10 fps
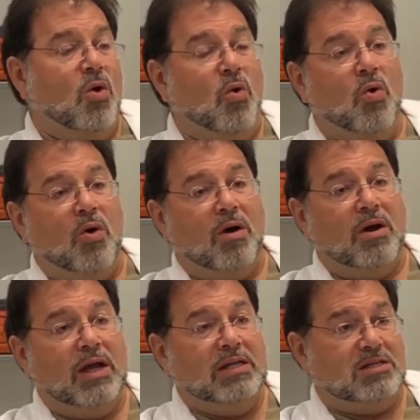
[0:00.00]
Or
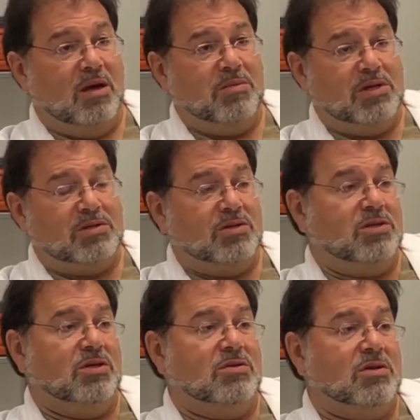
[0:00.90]
in some
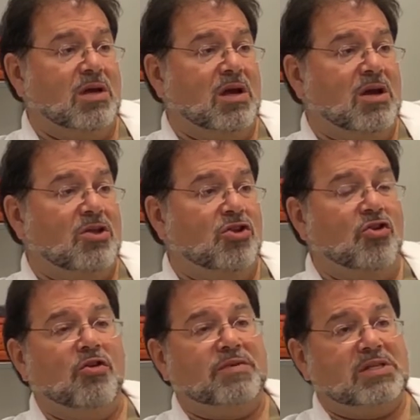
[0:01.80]
instances, the
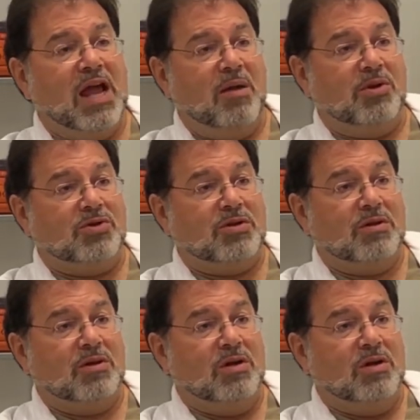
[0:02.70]
nerve is damaged.